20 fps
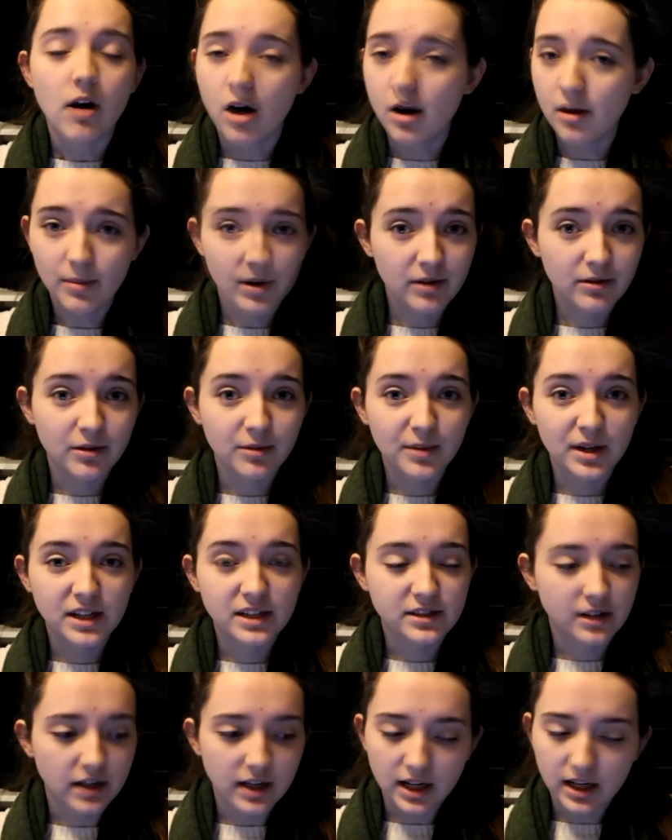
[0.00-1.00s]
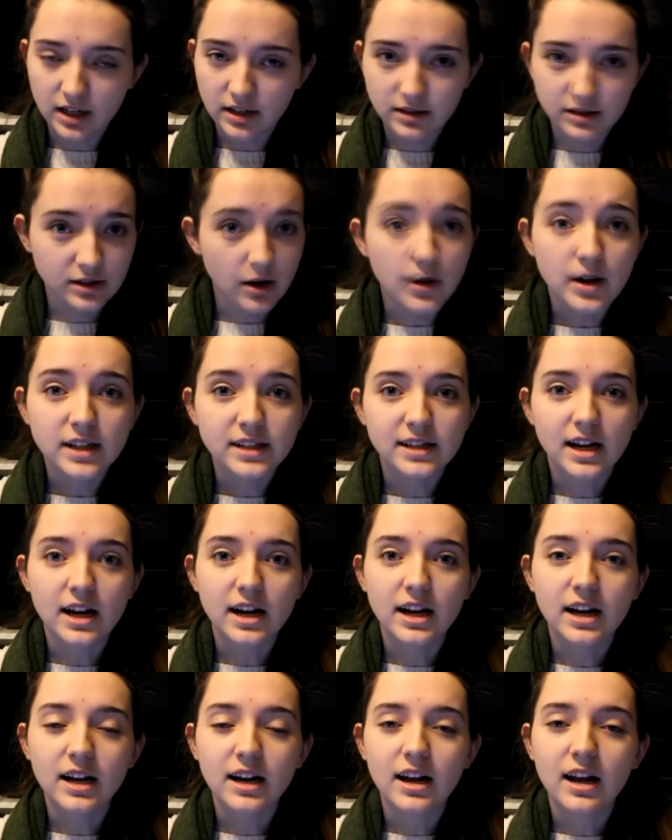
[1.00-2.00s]
All my roommates are getting so
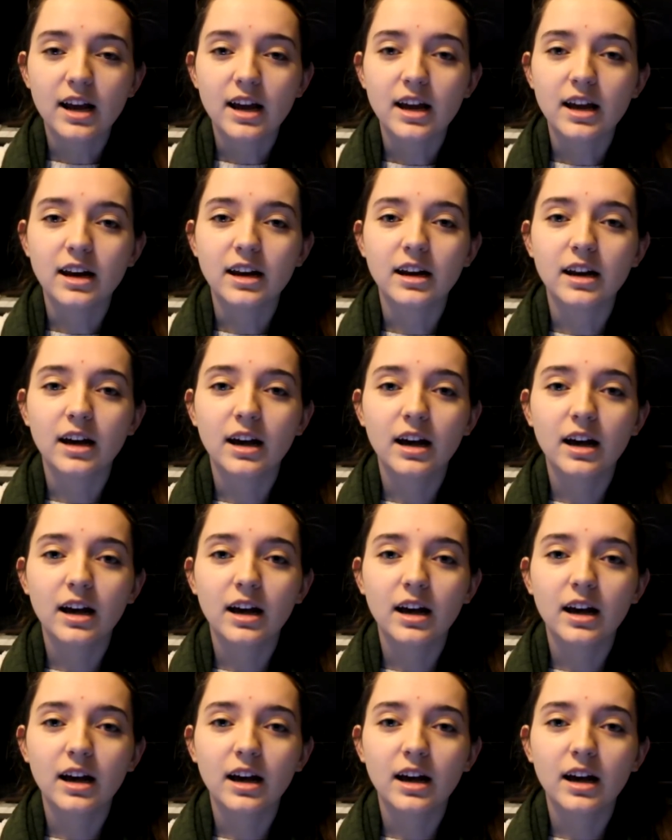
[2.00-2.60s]
excited and